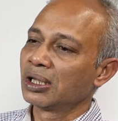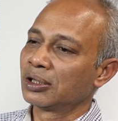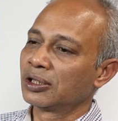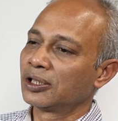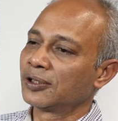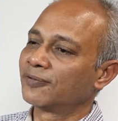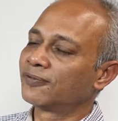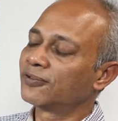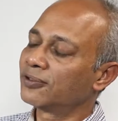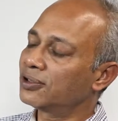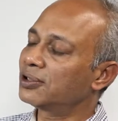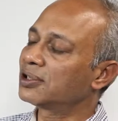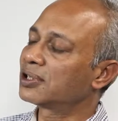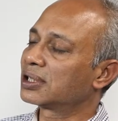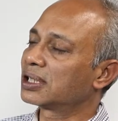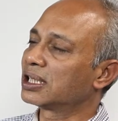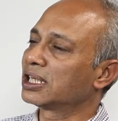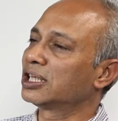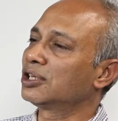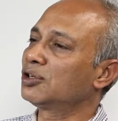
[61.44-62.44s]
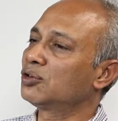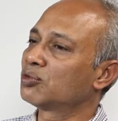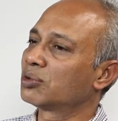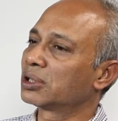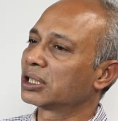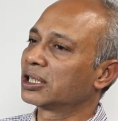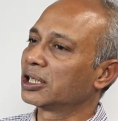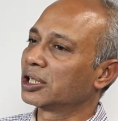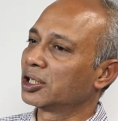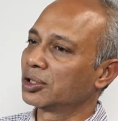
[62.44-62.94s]
the first thing
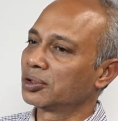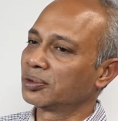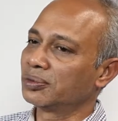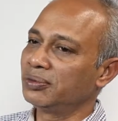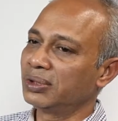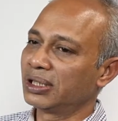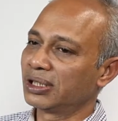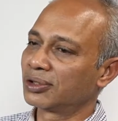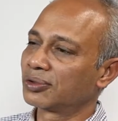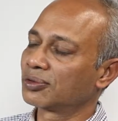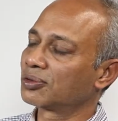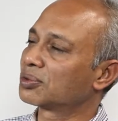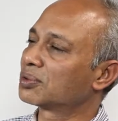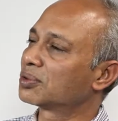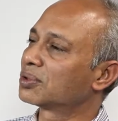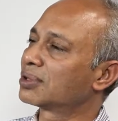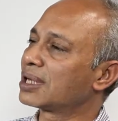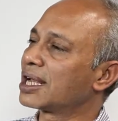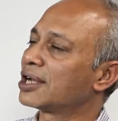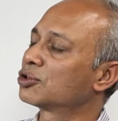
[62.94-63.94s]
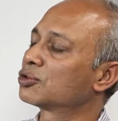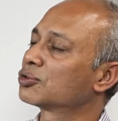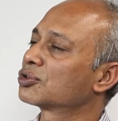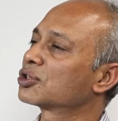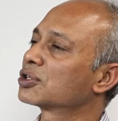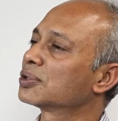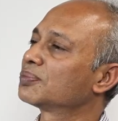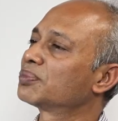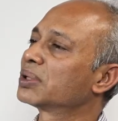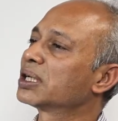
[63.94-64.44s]
what they do is to try to
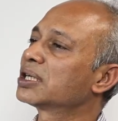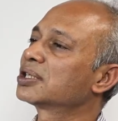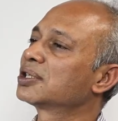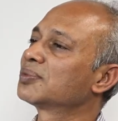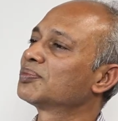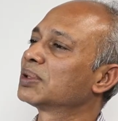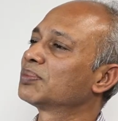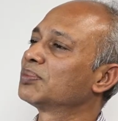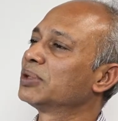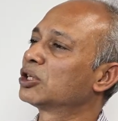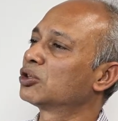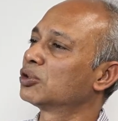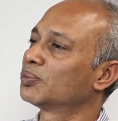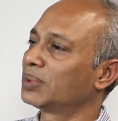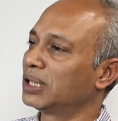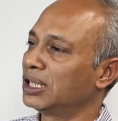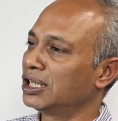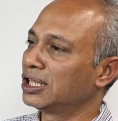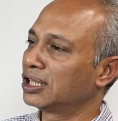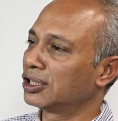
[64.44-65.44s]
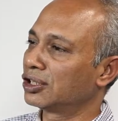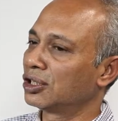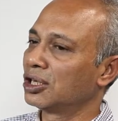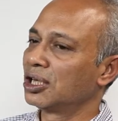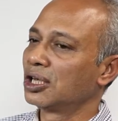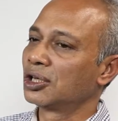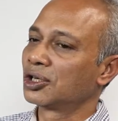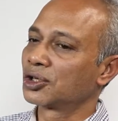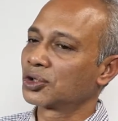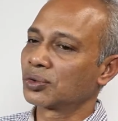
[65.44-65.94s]
suppress the public opinion
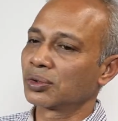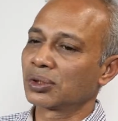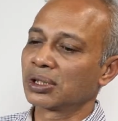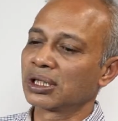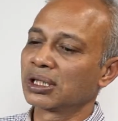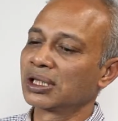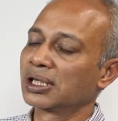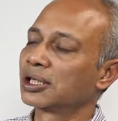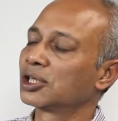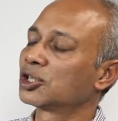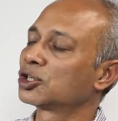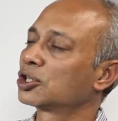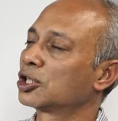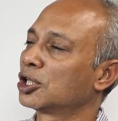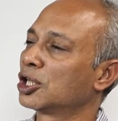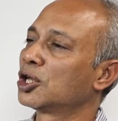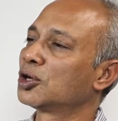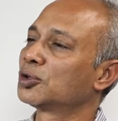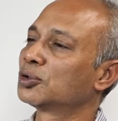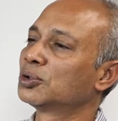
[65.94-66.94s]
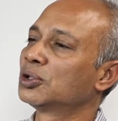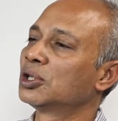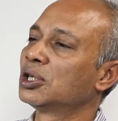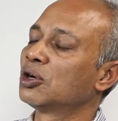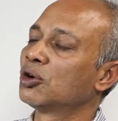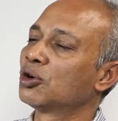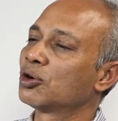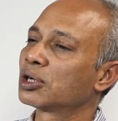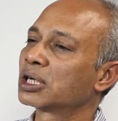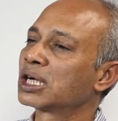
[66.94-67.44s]
so that there is no
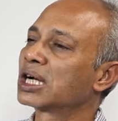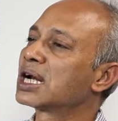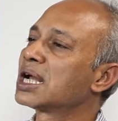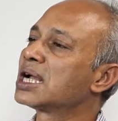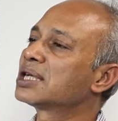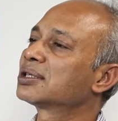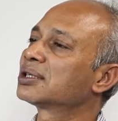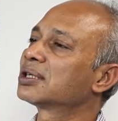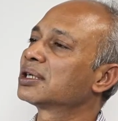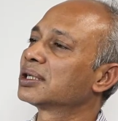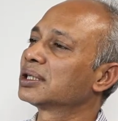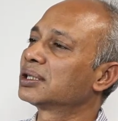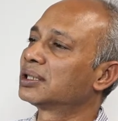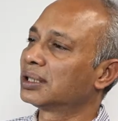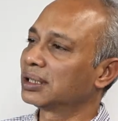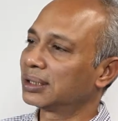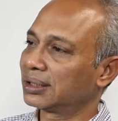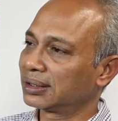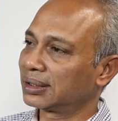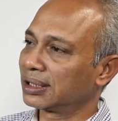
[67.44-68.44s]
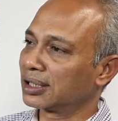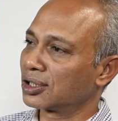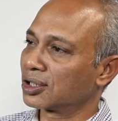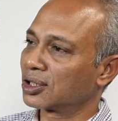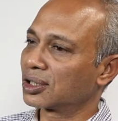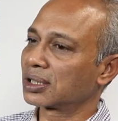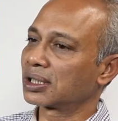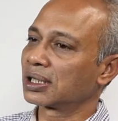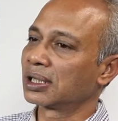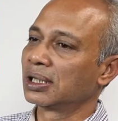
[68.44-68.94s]
organized
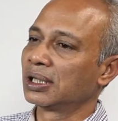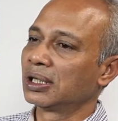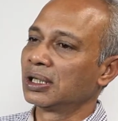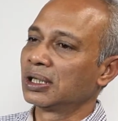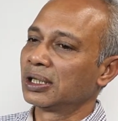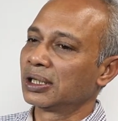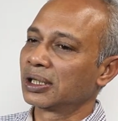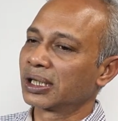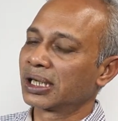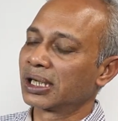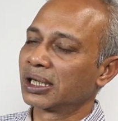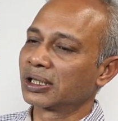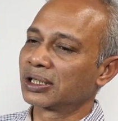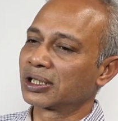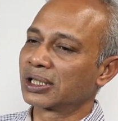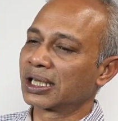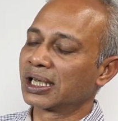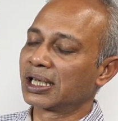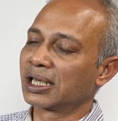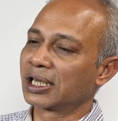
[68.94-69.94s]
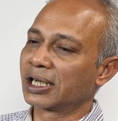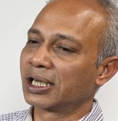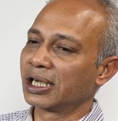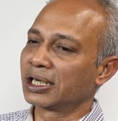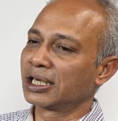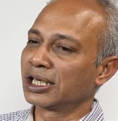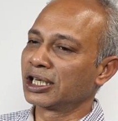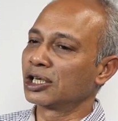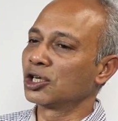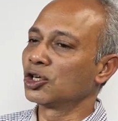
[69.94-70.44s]
resistance
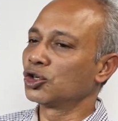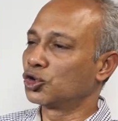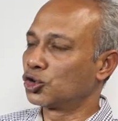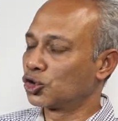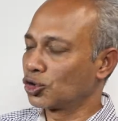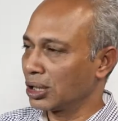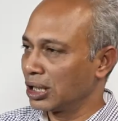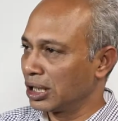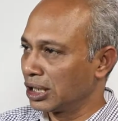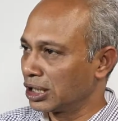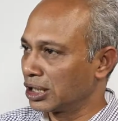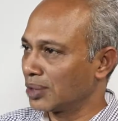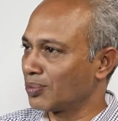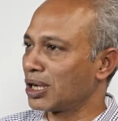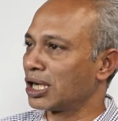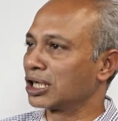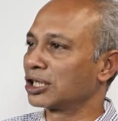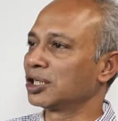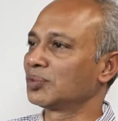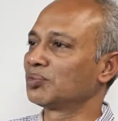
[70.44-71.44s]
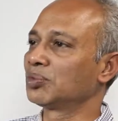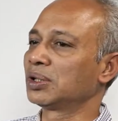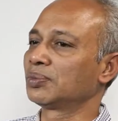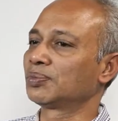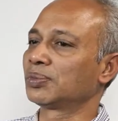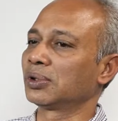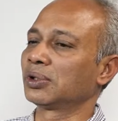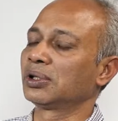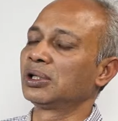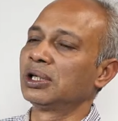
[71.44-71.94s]
getting shelled among the
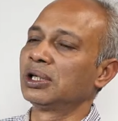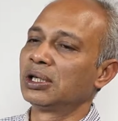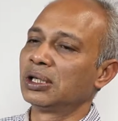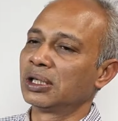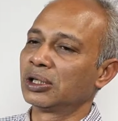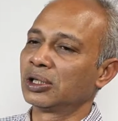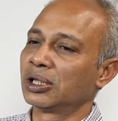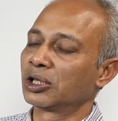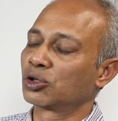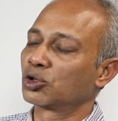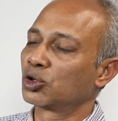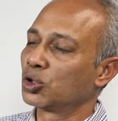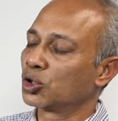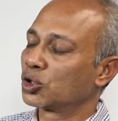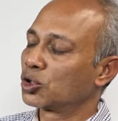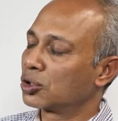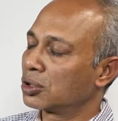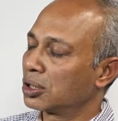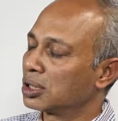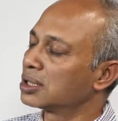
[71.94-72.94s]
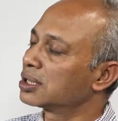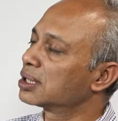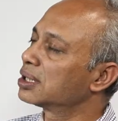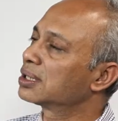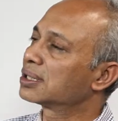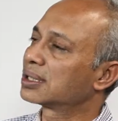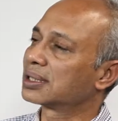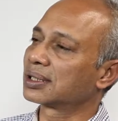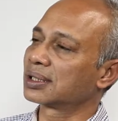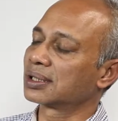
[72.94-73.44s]
people, and no
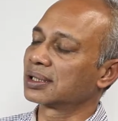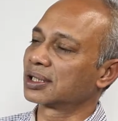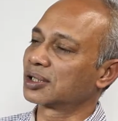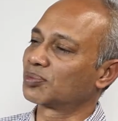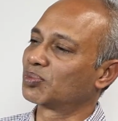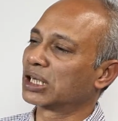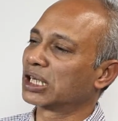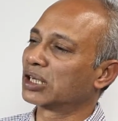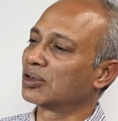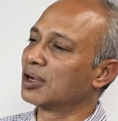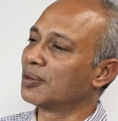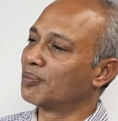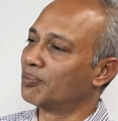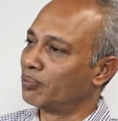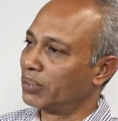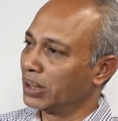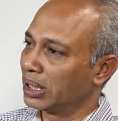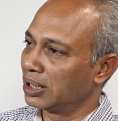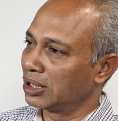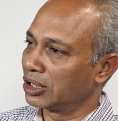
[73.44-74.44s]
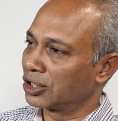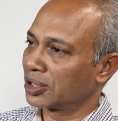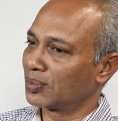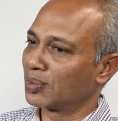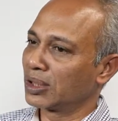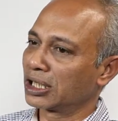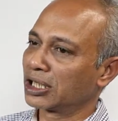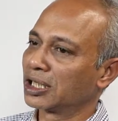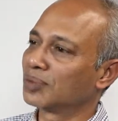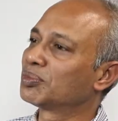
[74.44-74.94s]
consensus is being built
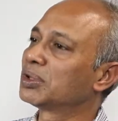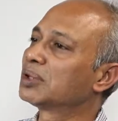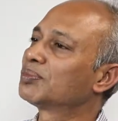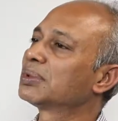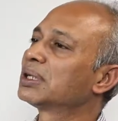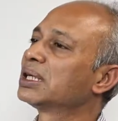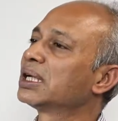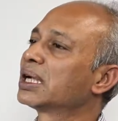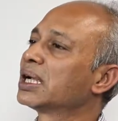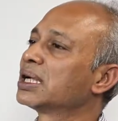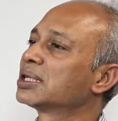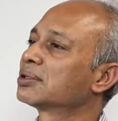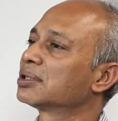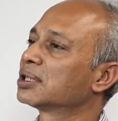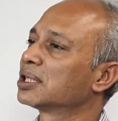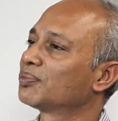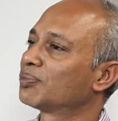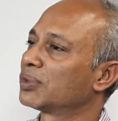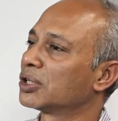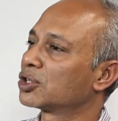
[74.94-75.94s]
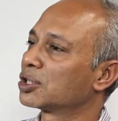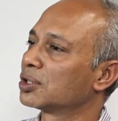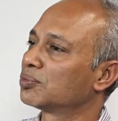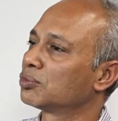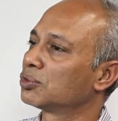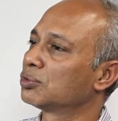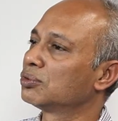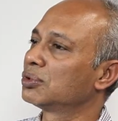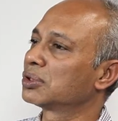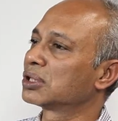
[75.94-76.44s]
among the people against the repressive
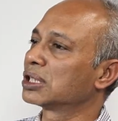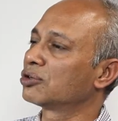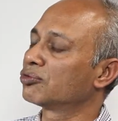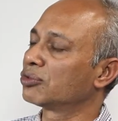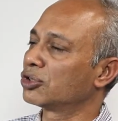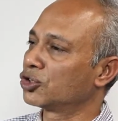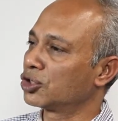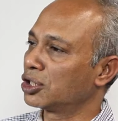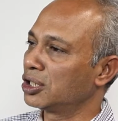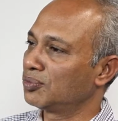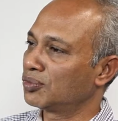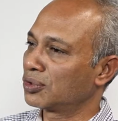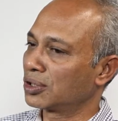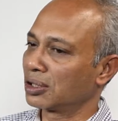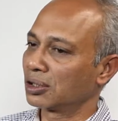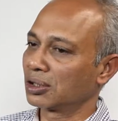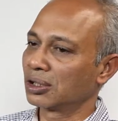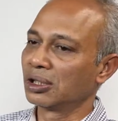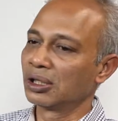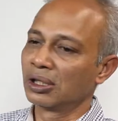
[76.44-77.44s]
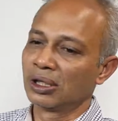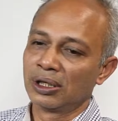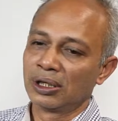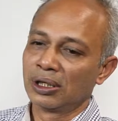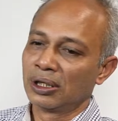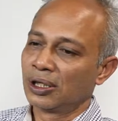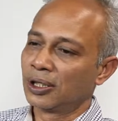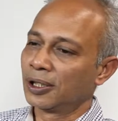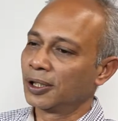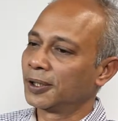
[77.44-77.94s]
rules and regimes and
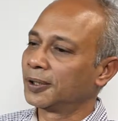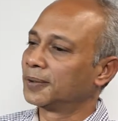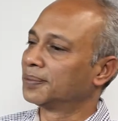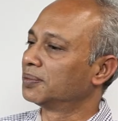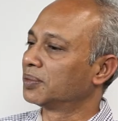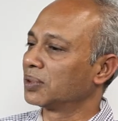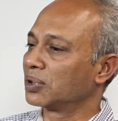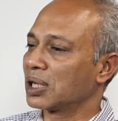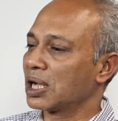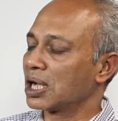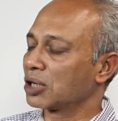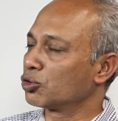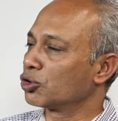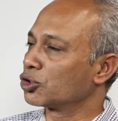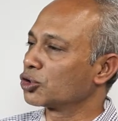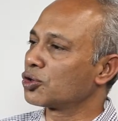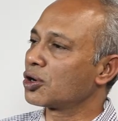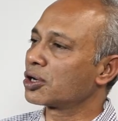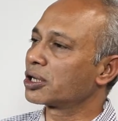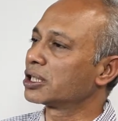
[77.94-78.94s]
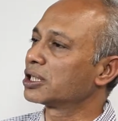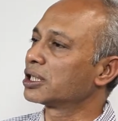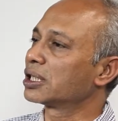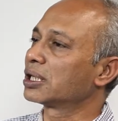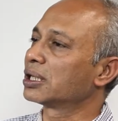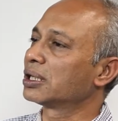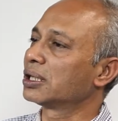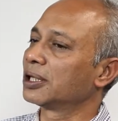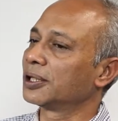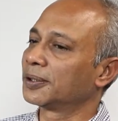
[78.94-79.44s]
autocratic
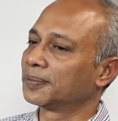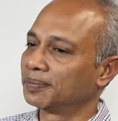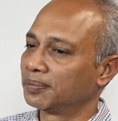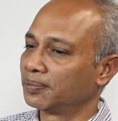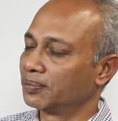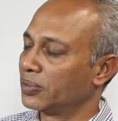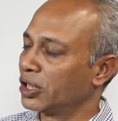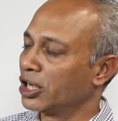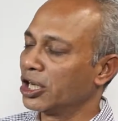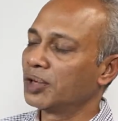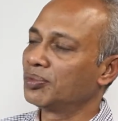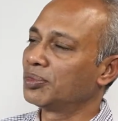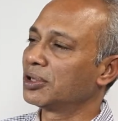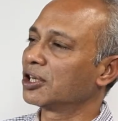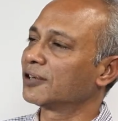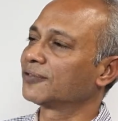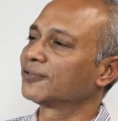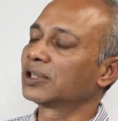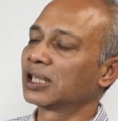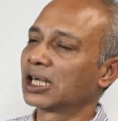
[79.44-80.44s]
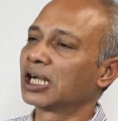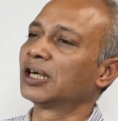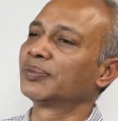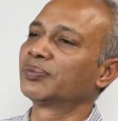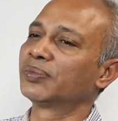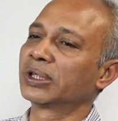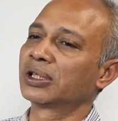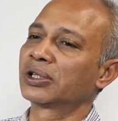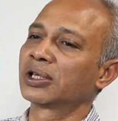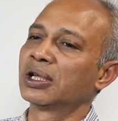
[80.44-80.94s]
behavior of the
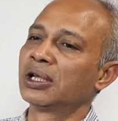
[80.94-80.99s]
government.